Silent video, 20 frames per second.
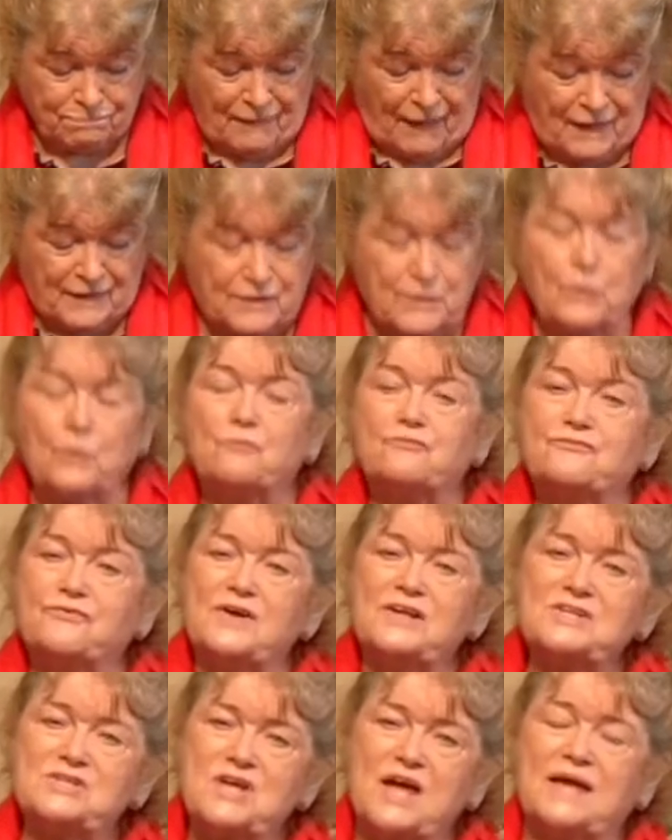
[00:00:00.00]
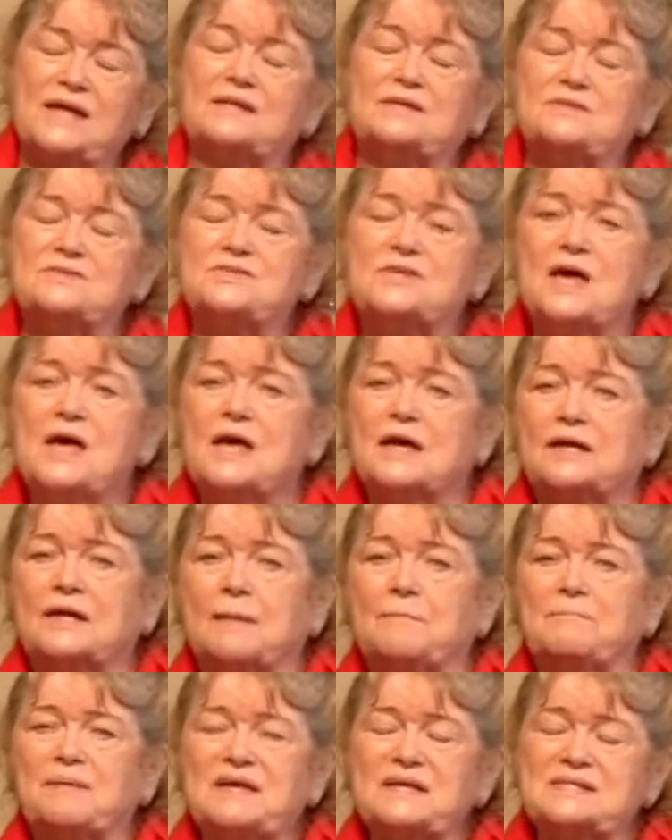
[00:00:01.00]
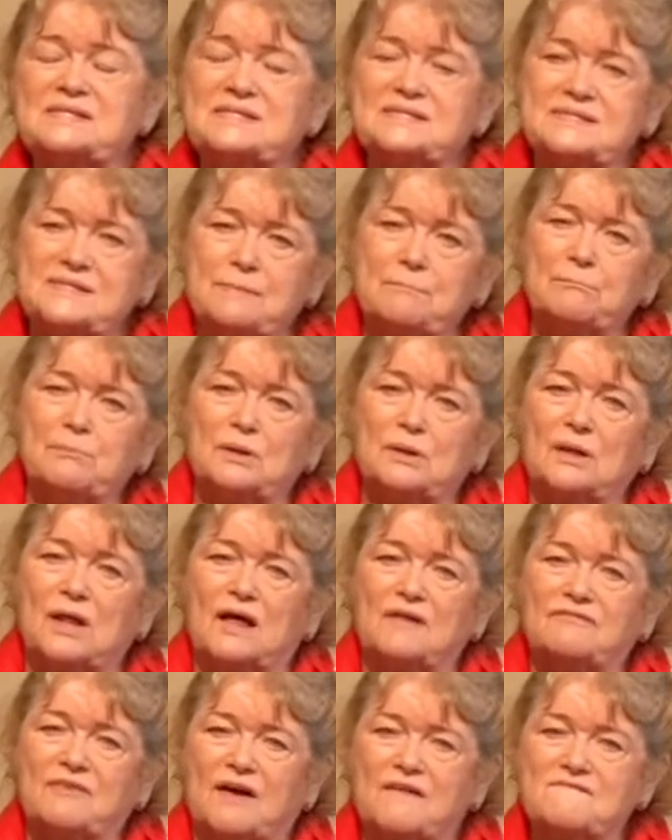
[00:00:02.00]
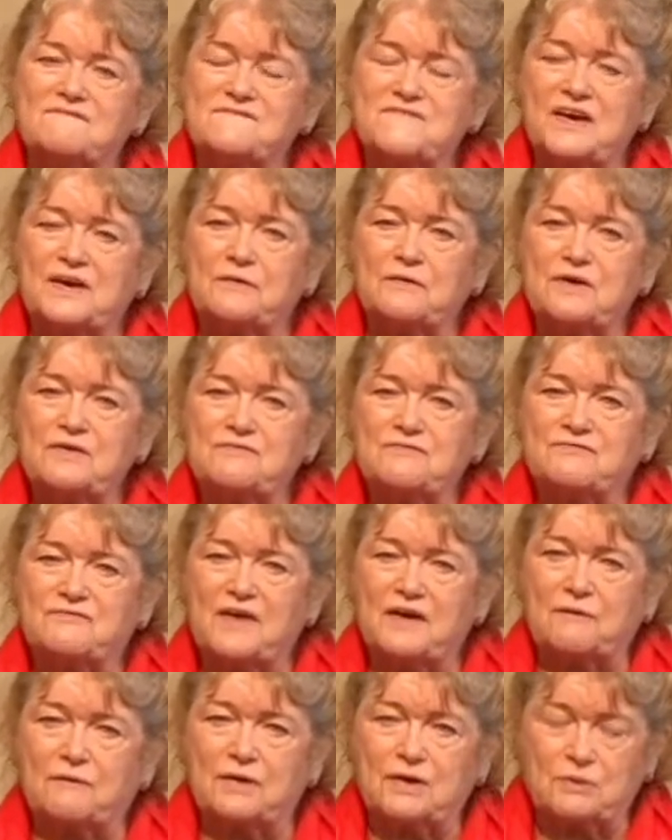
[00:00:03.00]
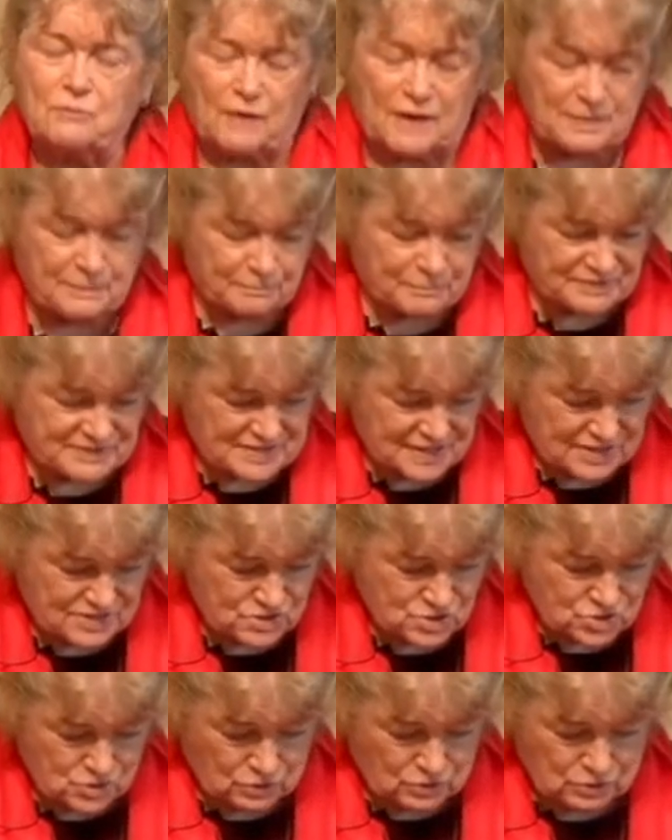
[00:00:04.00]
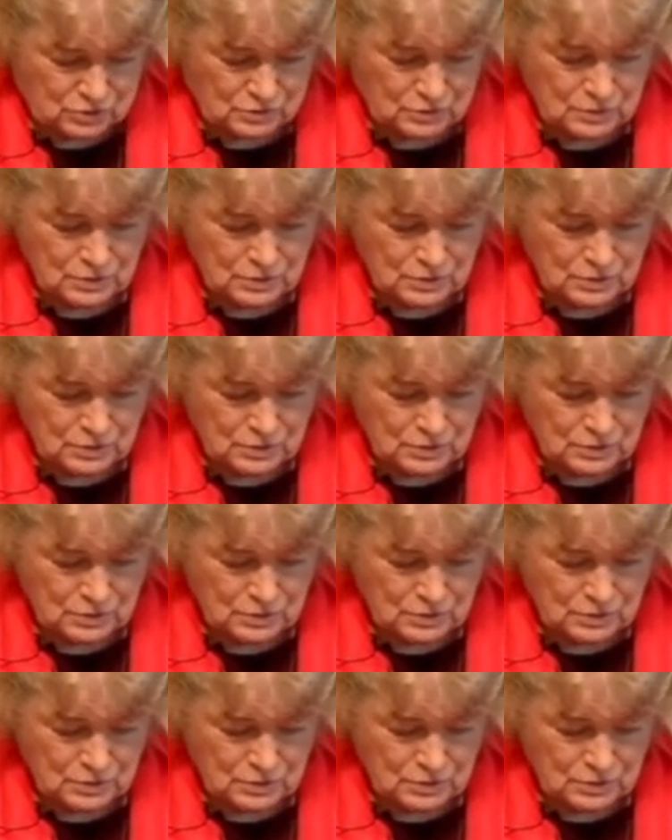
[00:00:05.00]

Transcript: You know, French hens can be a symbol of our very, very great potential.